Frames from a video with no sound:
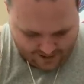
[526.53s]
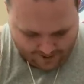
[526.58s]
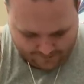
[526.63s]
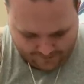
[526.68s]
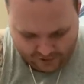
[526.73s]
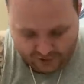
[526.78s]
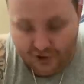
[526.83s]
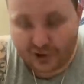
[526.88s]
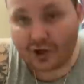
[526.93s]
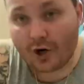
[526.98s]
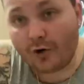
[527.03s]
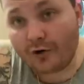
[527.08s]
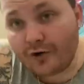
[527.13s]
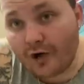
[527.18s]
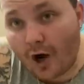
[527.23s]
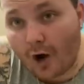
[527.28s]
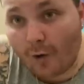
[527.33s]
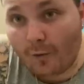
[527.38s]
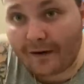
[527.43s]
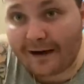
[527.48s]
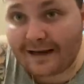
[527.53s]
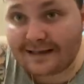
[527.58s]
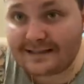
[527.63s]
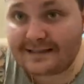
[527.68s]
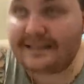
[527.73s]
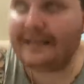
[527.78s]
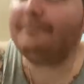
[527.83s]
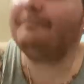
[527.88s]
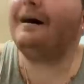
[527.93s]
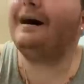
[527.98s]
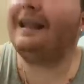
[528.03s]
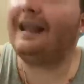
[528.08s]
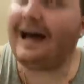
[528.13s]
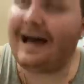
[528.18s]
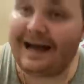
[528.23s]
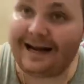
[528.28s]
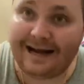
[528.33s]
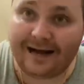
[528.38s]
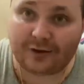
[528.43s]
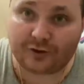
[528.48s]
gonna show y'all when I stick my
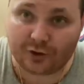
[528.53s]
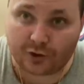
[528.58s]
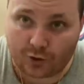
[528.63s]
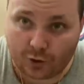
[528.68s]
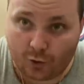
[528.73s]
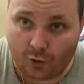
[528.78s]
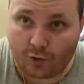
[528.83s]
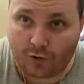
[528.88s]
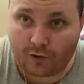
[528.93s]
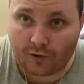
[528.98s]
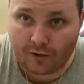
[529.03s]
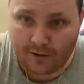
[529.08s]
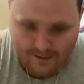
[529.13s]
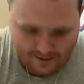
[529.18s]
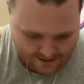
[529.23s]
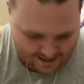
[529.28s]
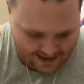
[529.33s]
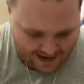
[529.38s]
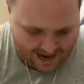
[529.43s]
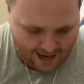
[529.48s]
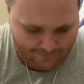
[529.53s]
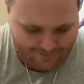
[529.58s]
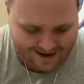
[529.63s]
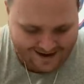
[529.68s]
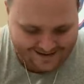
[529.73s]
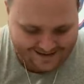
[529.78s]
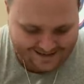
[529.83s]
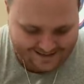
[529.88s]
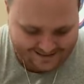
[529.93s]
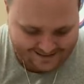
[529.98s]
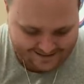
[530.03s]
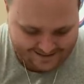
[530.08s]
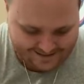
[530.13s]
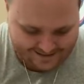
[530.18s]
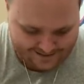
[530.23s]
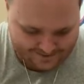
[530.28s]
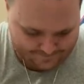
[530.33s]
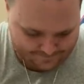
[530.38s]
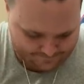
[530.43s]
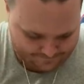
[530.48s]
line out the door, how I get it
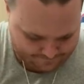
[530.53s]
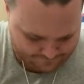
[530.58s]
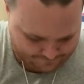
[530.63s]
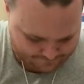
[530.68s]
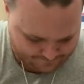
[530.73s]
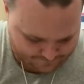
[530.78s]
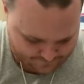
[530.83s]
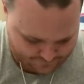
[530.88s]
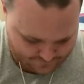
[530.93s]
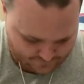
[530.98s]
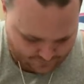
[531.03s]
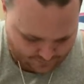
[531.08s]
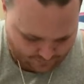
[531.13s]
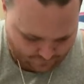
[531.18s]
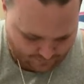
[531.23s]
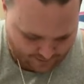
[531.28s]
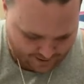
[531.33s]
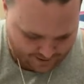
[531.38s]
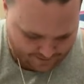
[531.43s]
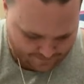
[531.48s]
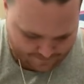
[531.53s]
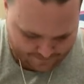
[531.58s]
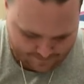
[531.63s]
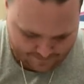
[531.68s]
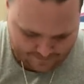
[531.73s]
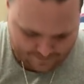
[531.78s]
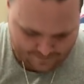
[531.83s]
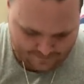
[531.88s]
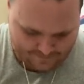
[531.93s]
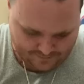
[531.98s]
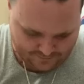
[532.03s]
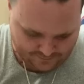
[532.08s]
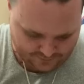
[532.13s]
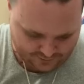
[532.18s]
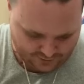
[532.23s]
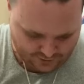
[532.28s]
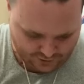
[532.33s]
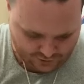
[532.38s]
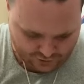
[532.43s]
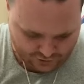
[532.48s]
in, all right?
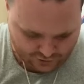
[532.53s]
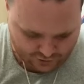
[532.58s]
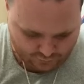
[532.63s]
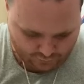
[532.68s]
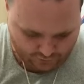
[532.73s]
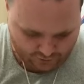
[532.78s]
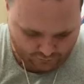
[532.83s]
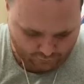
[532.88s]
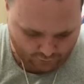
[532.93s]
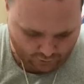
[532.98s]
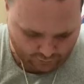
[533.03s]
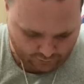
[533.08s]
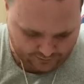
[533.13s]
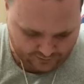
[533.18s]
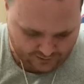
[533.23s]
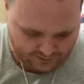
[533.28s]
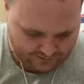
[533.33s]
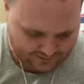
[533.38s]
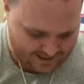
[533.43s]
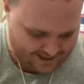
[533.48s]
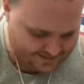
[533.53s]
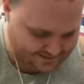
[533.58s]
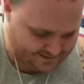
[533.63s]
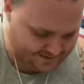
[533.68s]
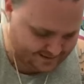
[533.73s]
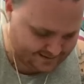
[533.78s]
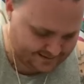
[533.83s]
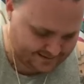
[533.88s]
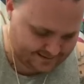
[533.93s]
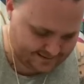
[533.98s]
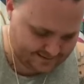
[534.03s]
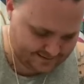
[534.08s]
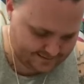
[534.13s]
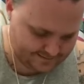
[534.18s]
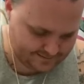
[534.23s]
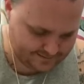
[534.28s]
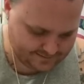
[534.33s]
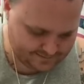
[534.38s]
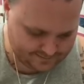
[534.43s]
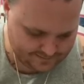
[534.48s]
So you just wanna roll it up like this.
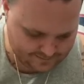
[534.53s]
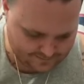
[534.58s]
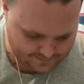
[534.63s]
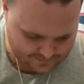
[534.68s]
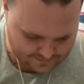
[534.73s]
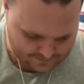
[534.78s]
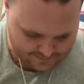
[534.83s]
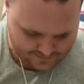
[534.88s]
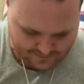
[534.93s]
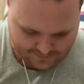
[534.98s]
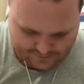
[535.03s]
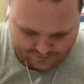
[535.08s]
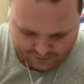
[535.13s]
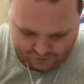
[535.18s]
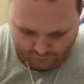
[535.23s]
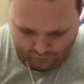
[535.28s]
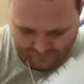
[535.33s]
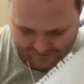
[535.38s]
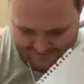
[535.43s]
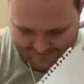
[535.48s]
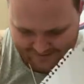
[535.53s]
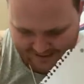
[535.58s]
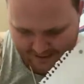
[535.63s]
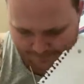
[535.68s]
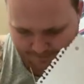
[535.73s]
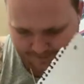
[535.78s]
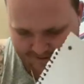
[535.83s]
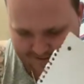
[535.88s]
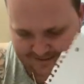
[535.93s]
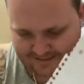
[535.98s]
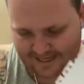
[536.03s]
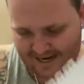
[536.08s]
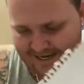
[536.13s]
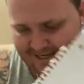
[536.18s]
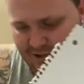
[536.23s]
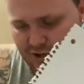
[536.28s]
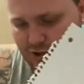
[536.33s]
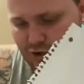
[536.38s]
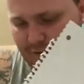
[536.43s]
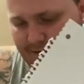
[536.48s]
You wanna keep it as tight
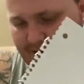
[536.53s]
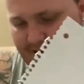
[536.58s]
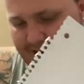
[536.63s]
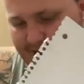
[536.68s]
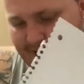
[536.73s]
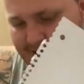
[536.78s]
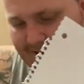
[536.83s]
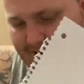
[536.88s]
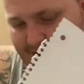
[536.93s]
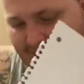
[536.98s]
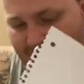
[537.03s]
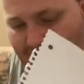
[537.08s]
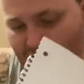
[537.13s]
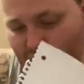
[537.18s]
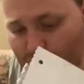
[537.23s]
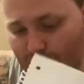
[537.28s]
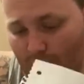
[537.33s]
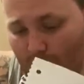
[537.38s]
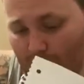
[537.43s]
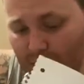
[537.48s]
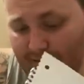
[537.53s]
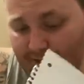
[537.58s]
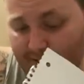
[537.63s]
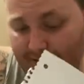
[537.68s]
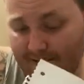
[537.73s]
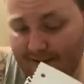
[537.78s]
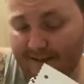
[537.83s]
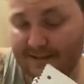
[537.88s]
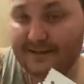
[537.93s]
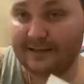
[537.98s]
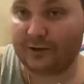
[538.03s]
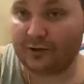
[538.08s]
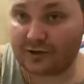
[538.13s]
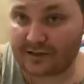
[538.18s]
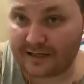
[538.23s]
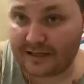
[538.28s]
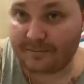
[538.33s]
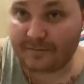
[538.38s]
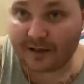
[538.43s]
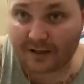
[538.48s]
as you can as you're rolling it, cause it'll
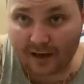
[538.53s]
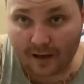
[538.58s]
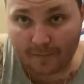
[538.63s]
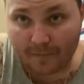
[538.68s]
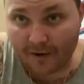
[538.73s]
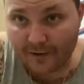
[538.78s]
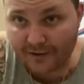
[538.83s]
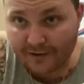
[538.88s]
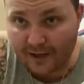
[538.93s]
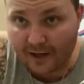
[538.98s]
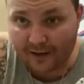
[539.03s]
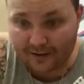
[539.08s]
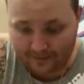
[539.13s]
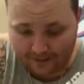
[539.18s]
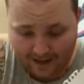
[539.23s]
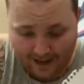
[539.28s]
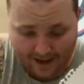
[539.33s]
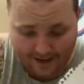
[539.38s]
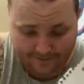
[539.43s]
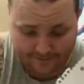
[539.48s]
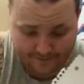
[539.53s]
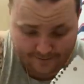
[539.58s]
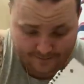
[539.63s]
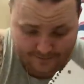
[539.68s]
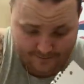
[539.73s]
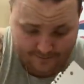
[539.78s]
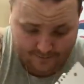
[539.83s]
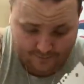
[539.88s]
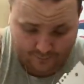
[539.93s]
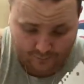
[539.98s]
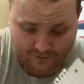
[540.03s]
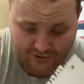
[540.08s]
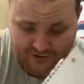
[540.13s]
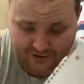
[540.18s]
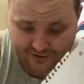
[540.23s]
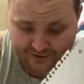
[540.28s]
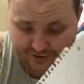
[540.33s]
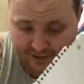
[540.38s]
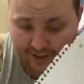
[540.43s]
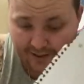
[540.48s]
seem to come undone a lot, which
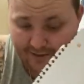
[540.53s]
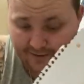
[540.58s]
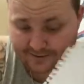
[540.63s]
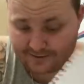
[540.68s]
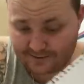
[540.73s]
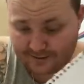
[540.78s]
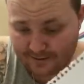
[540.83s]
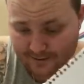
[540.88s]
it does,